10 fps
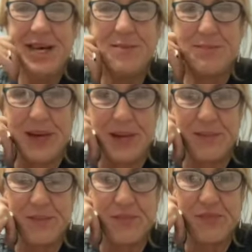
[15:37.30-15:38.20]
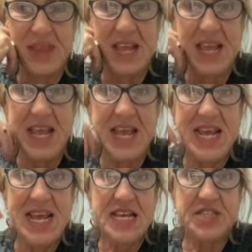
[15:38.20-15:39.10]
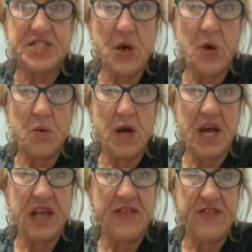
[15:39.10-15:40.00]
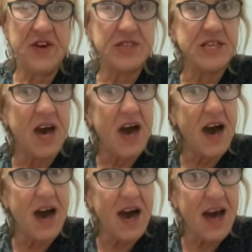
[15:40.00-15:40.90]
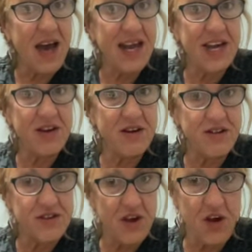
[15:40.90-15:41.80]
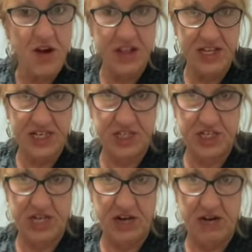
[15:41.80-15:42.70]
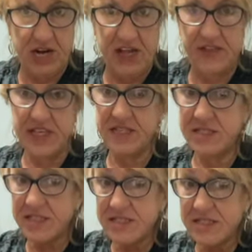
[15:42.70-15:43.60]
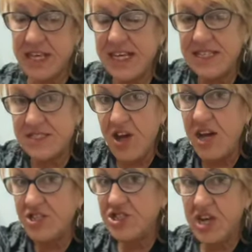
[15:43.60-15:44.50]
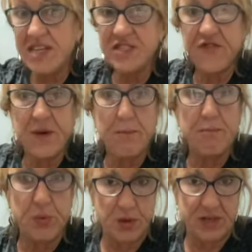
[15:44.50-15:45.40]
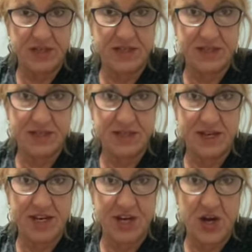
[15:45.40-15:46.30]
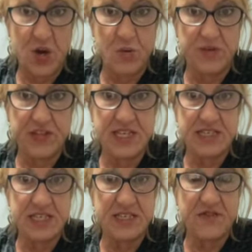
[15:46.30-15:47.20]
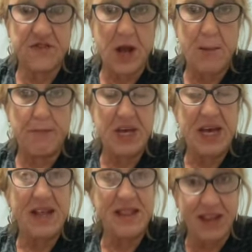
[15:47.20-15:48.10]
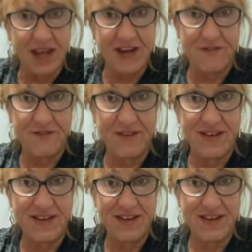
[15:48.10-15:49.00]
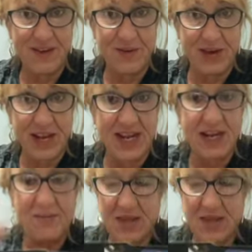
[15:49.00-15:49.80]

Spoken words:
But so there's higher knowledge here. And this just, it's not just from books, you know, this is from life. Okay.